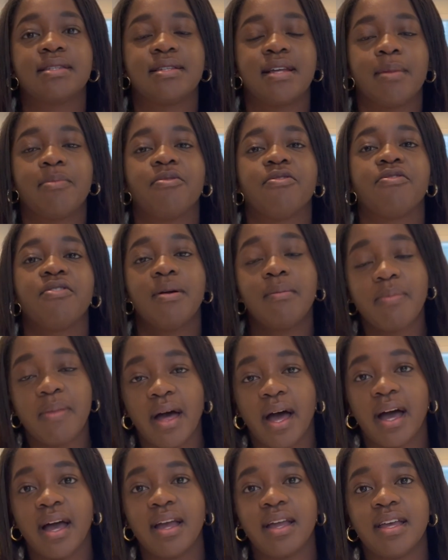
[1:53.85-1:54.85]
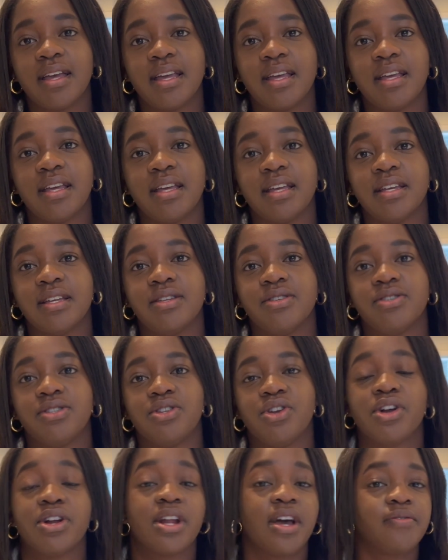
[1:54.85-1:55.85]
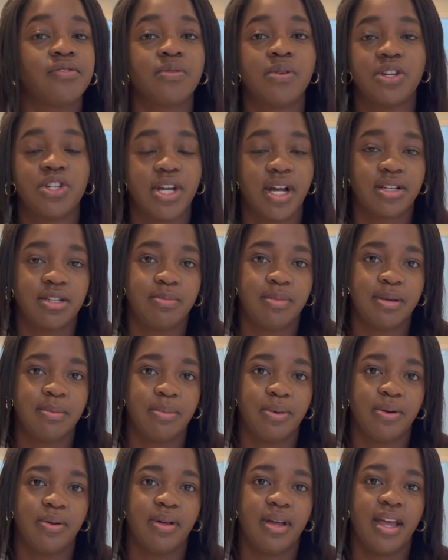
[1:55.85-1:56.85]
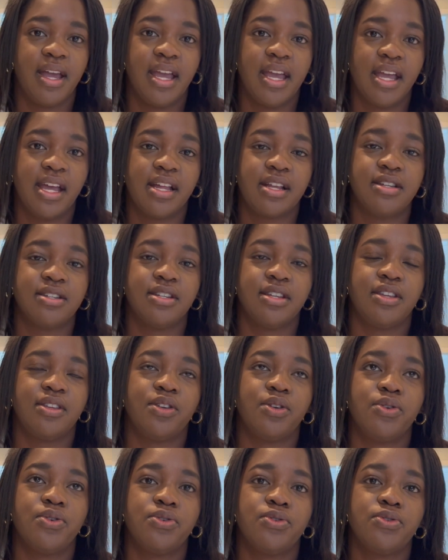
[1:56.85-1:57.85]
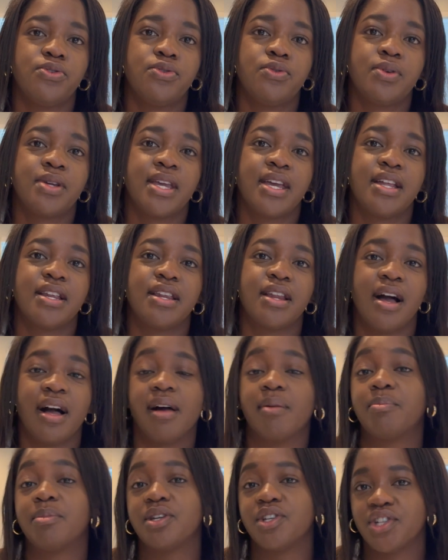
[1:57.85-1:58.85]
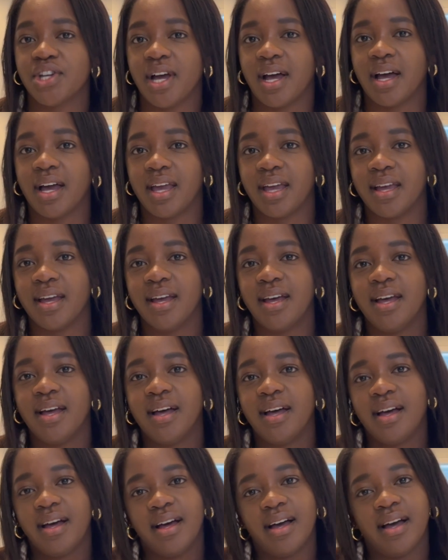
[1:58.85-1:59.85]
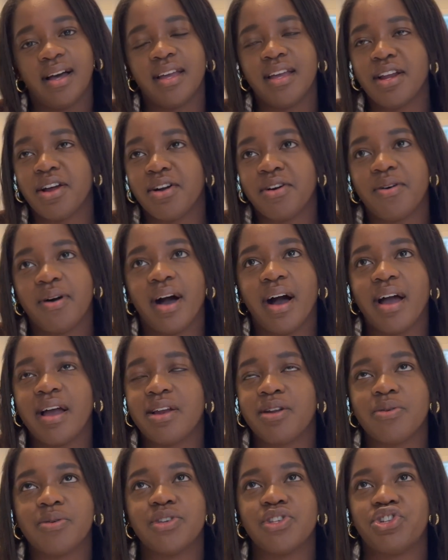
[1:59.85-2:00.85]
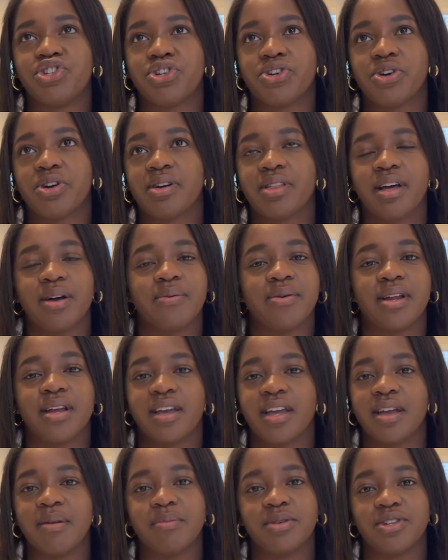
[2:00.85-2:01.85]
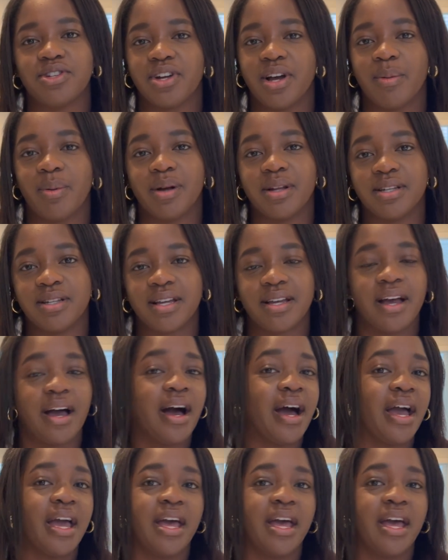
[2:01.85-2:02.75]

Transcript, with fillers: step from that is you're going to have to reach out to people and you cannot be shy. You know, I'd always joke that when it came to job hunting, I